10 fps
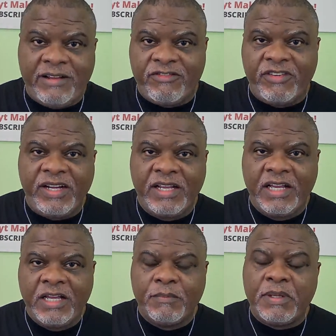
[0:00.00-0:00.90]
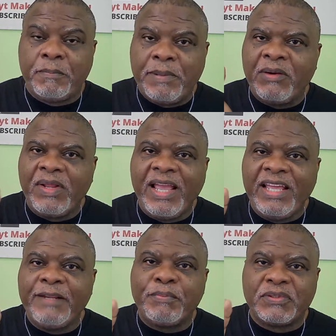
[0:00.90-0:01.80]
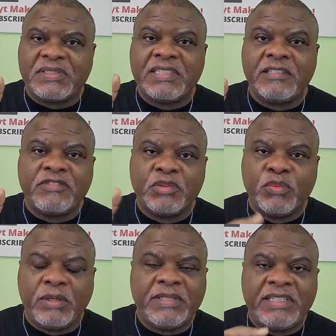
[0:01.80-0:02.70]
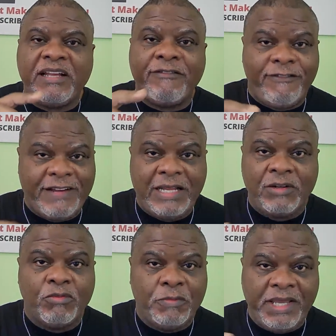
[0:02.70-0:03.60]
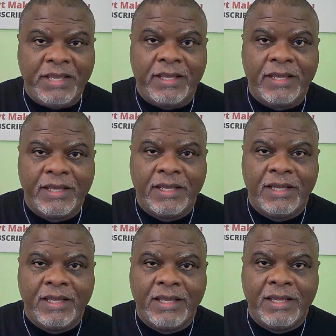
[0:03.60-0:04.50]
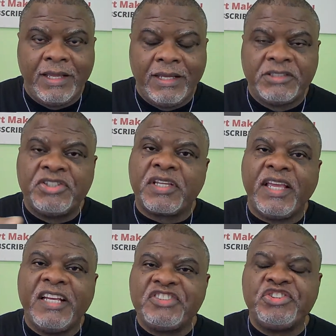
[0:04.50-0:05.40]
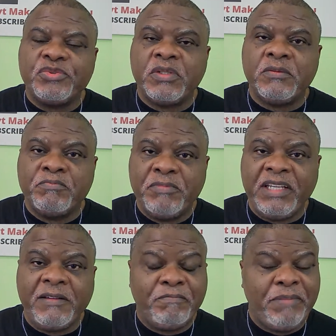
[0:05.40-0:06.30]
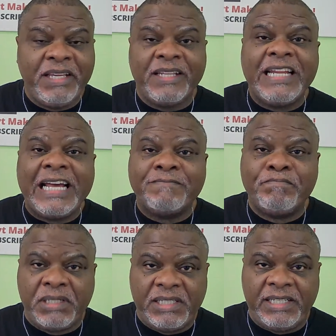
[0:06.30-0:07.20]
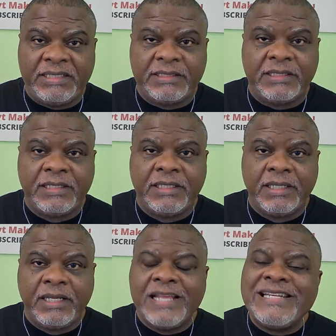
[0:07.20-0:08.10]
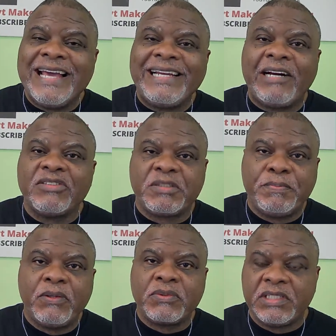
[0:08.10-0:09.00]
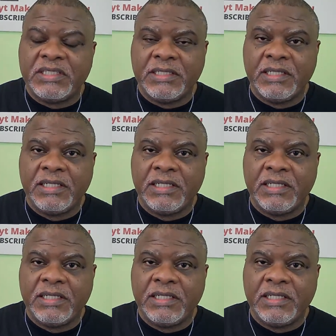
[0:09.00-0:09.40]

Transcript: every, but about 80% of the women that follow me took issue with me being that blunt and that outspoken.